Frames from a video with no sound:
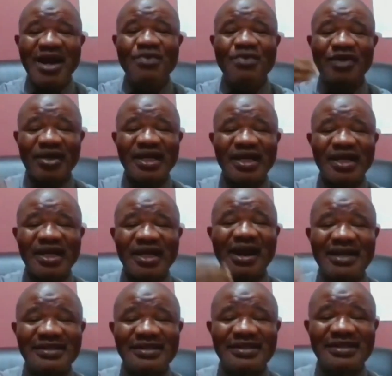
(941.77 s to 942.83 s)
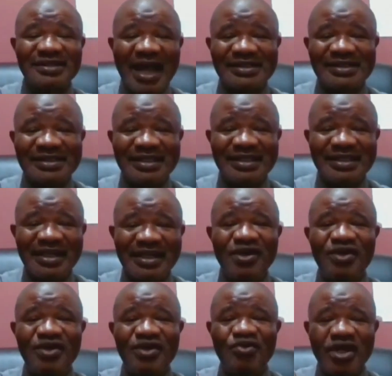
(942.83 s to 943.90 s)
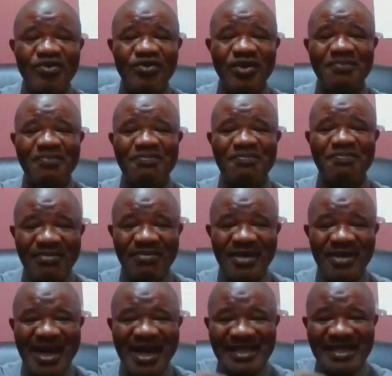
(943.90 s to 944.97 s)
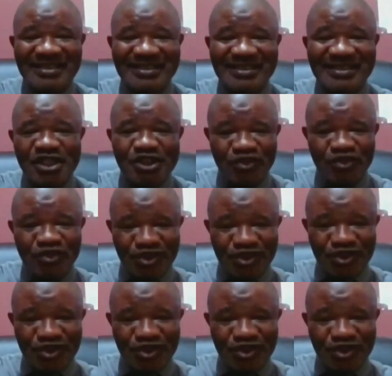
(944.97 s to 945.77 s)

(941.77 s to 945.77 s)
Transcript: when we are talking about cancers, we pay less attention to